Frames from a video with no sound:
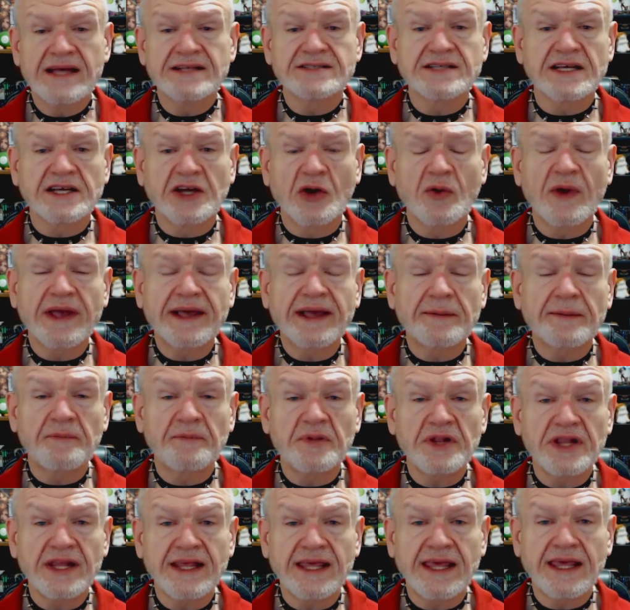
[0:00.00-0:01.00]
As a quick
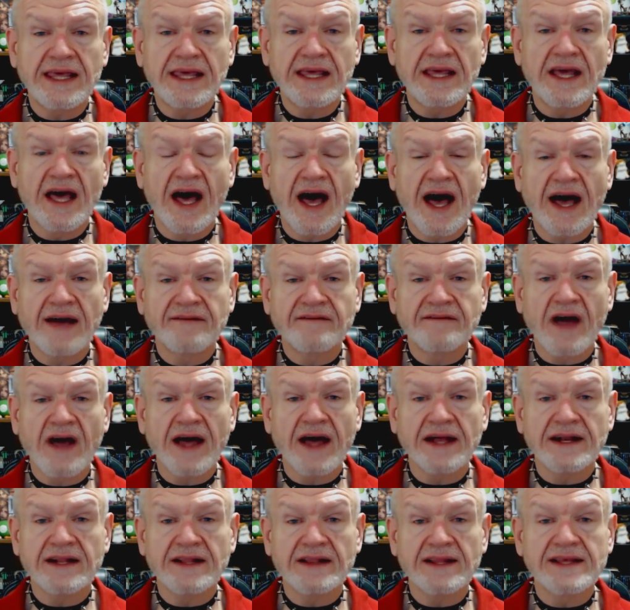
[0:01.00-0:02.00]
plea, I've
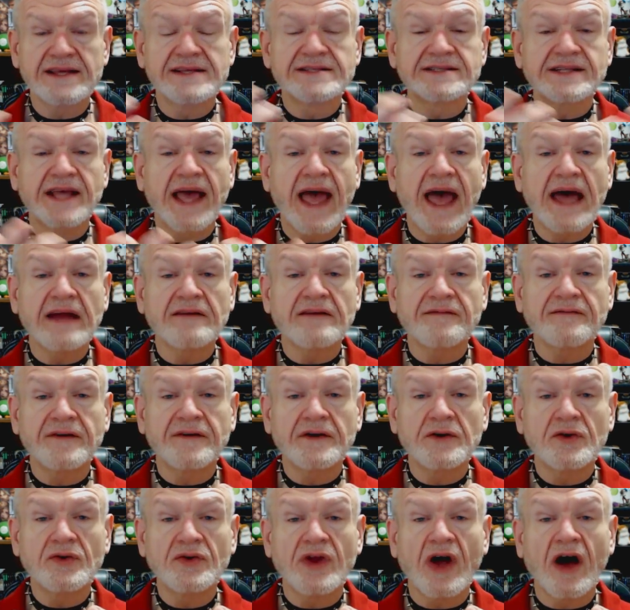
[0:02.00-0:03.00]
got at least cat
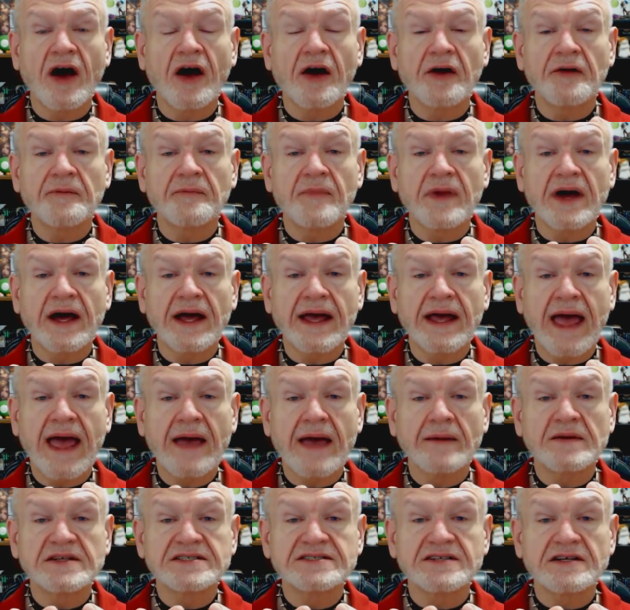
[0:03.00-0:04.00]
food on my
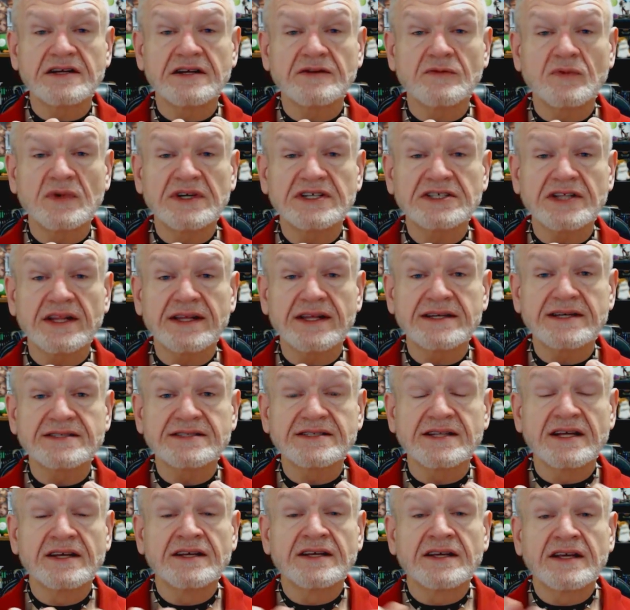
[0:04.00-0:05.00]
Amazon wish
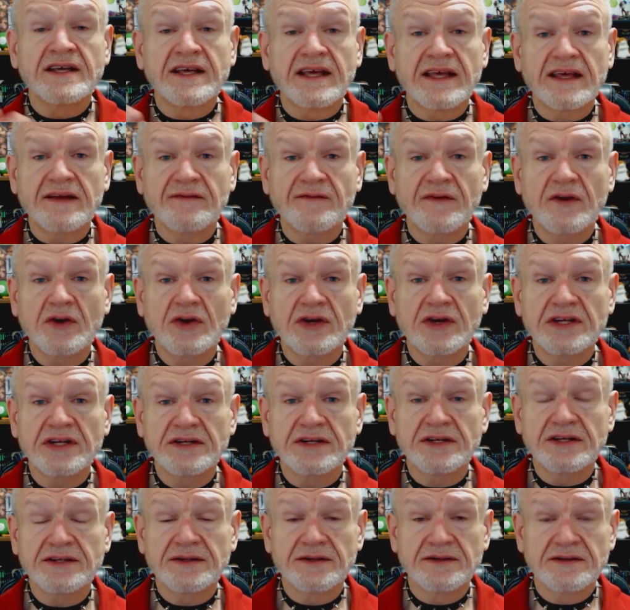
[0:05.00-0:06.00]
list. If you
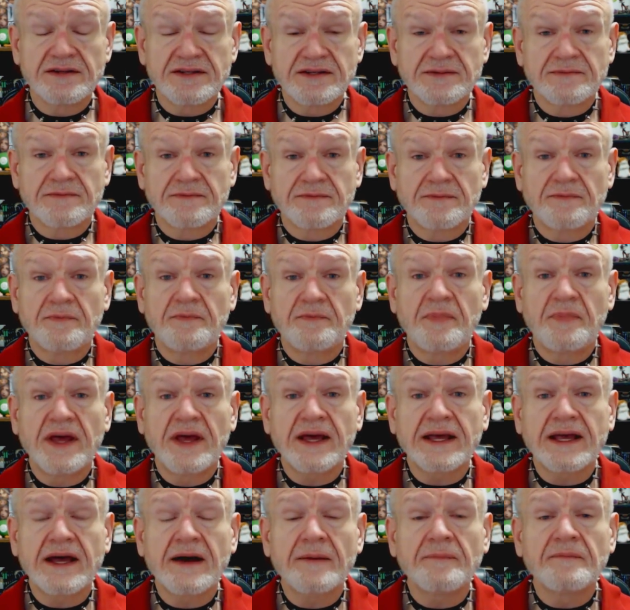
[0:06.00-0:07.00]
could
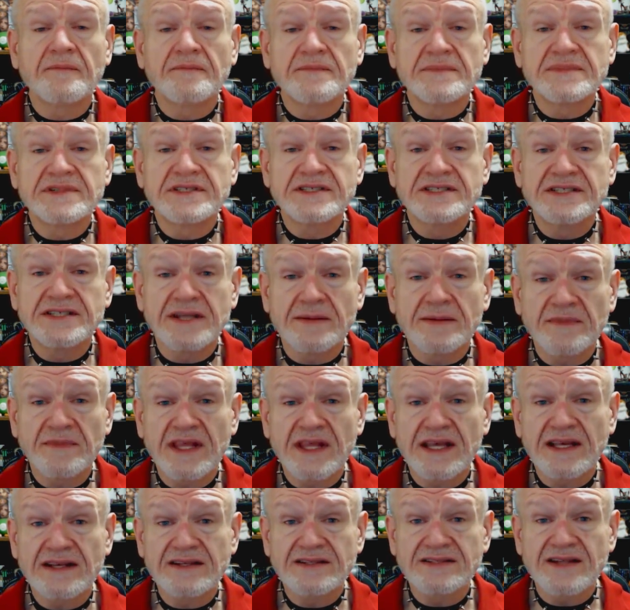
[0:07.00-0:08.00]
pick up some
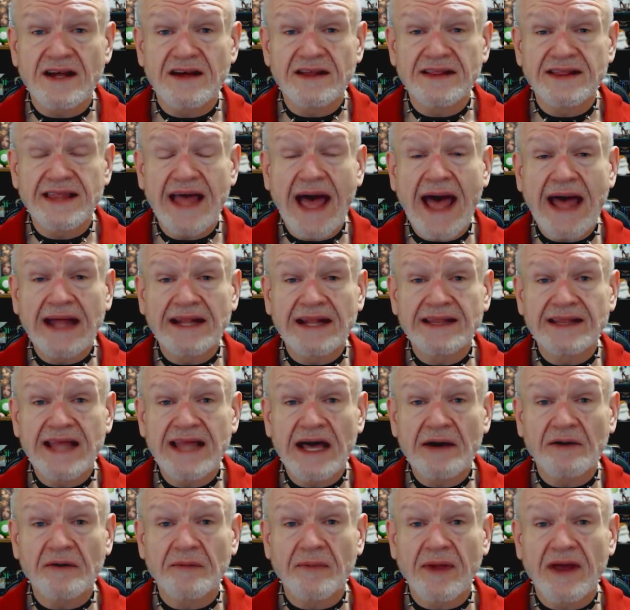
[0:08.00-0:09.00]
things on that,
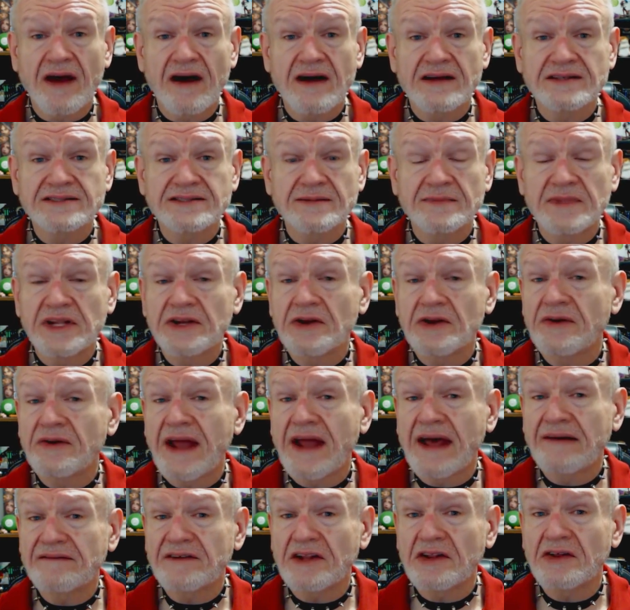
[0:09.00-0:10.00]
that would be awesome. You don't
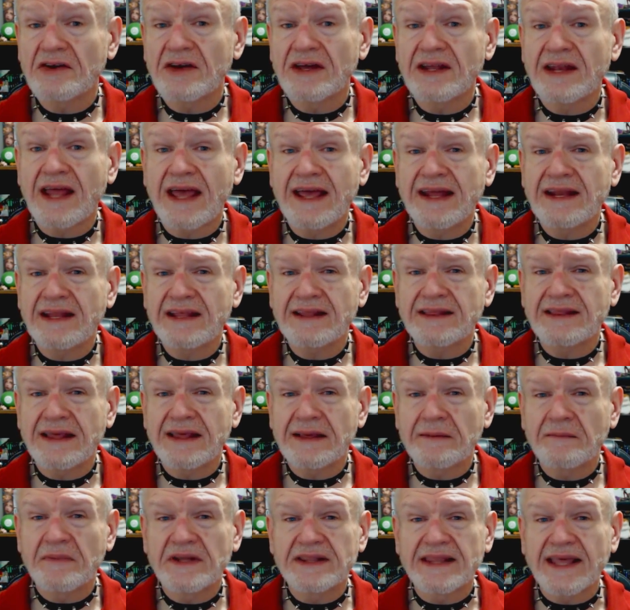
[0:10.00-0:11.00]
have to look at
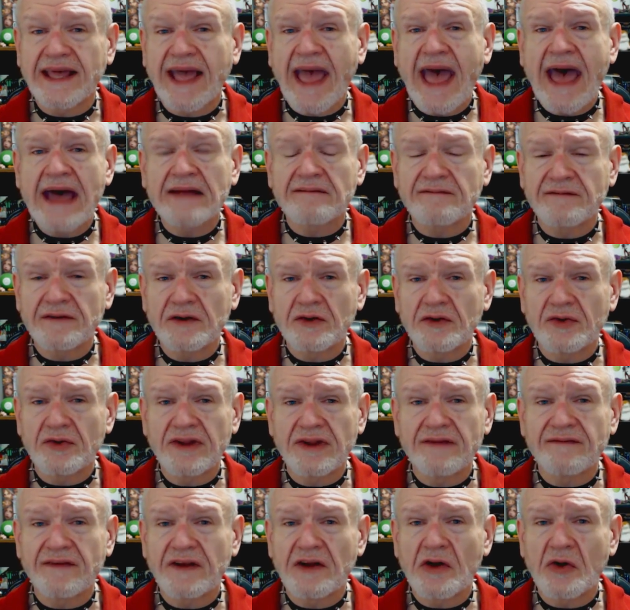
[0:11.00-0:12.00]
anything but the cat
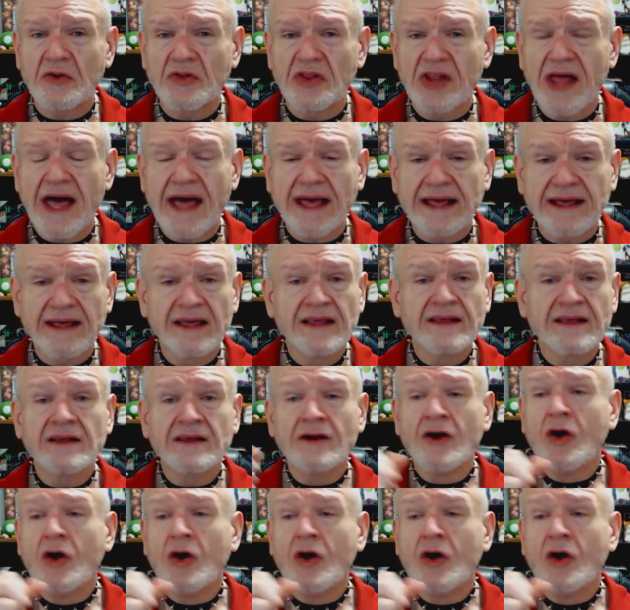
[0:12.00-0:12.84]
food if you don't like.